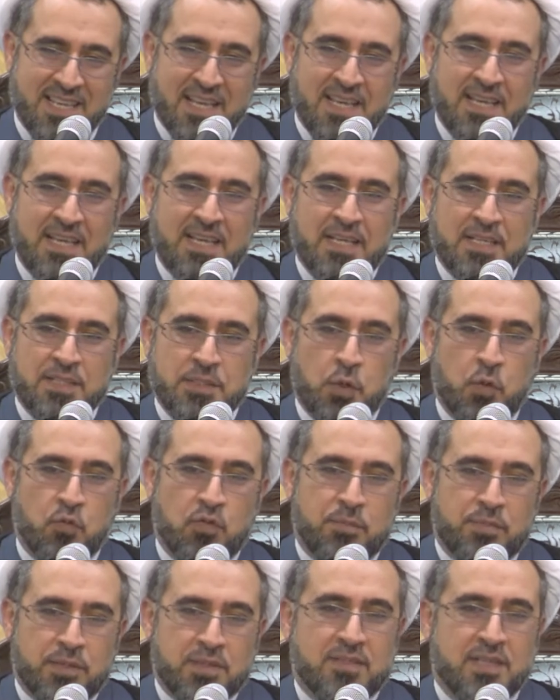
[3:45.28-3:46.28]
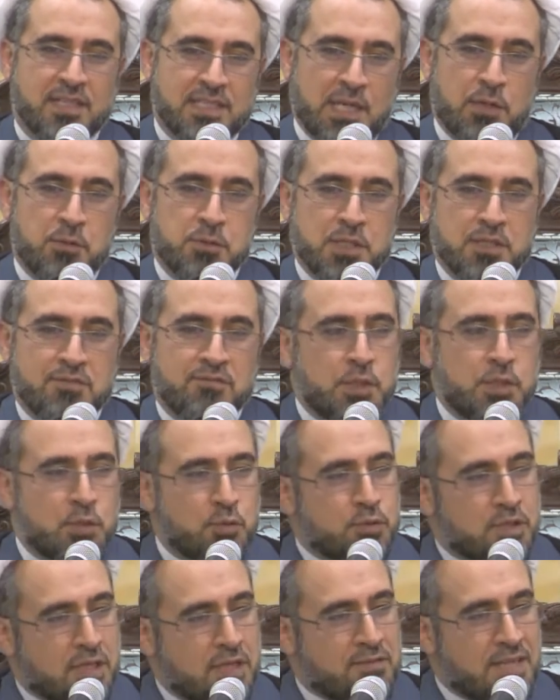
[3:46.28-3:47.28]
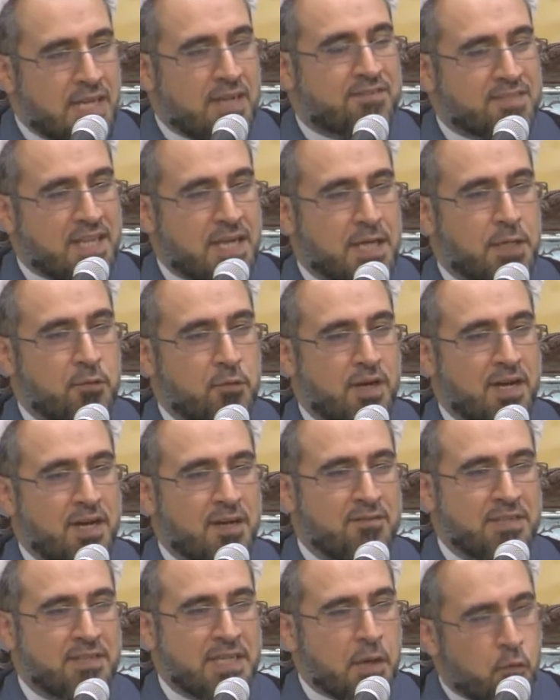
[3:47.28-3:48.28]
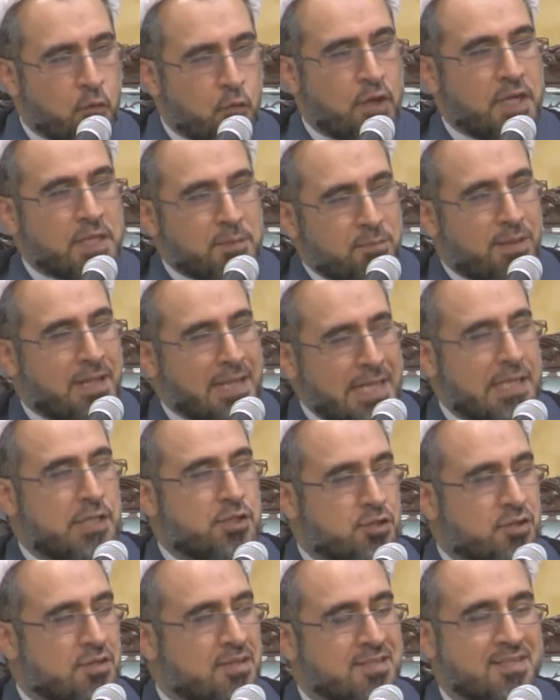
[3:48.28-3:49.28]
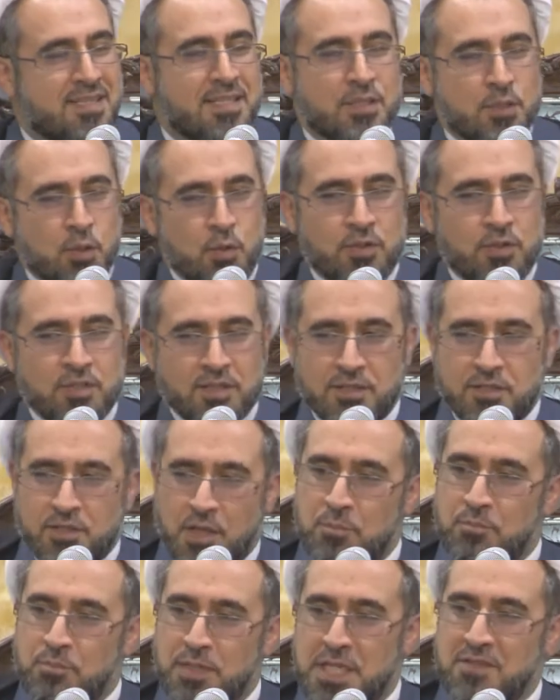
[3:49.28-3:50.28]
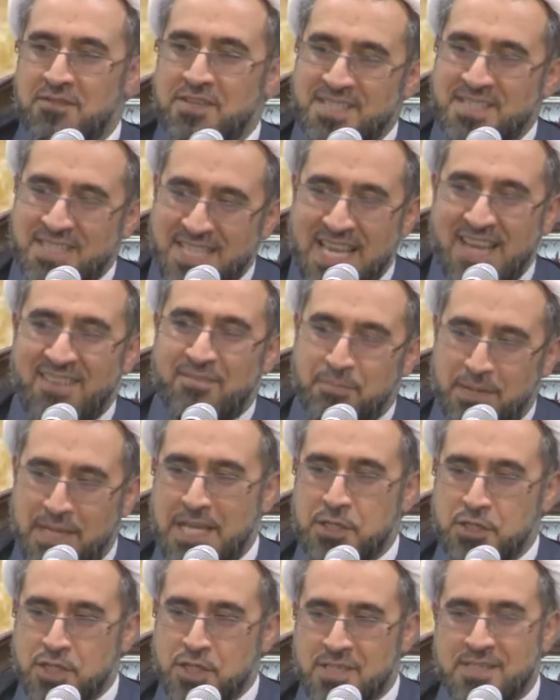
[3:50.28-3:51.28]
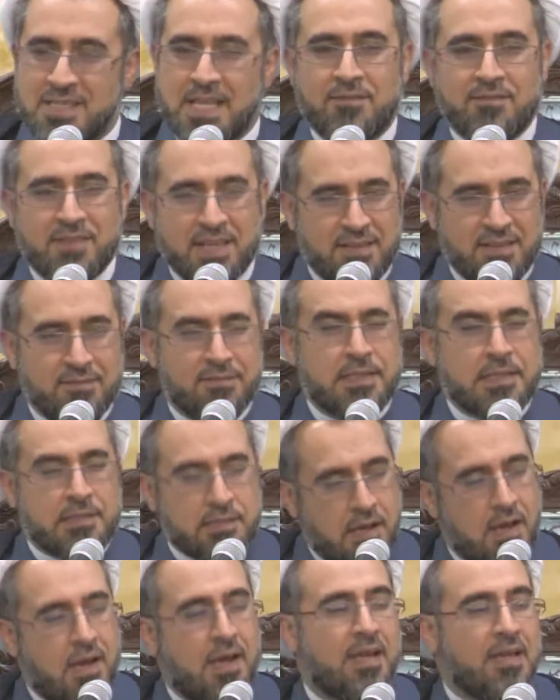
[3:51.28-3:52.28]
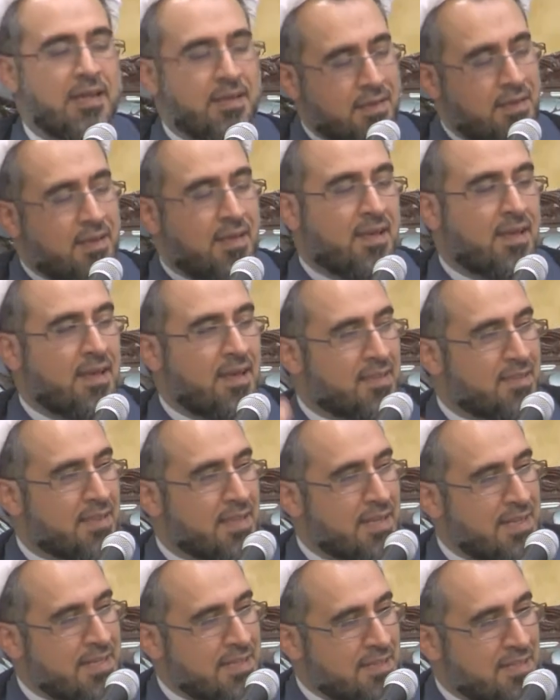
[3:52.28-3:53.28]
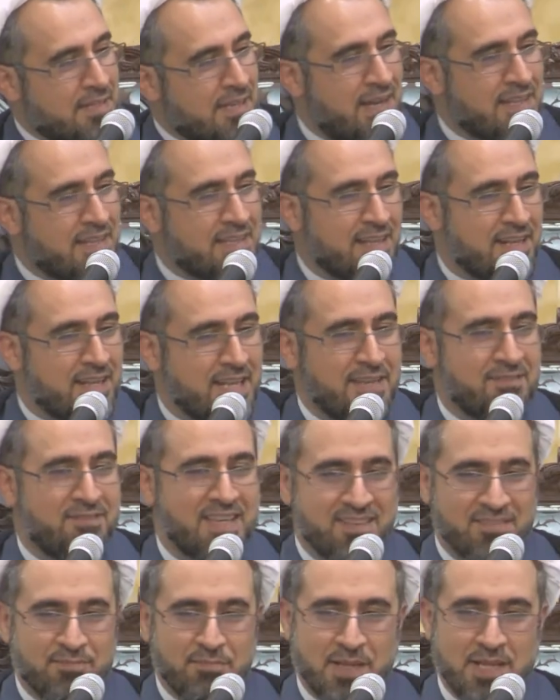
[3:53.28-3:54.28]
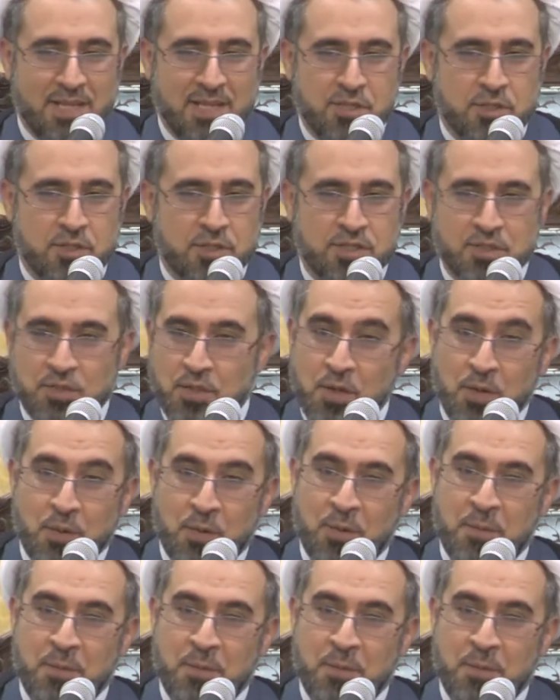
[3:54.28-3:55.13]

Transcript: So we protect ourselves. We do. We have taqwa. We avoid pleasures. And those non-believers they have pleasures. Then when we die, then in the other life we have pleasures. No.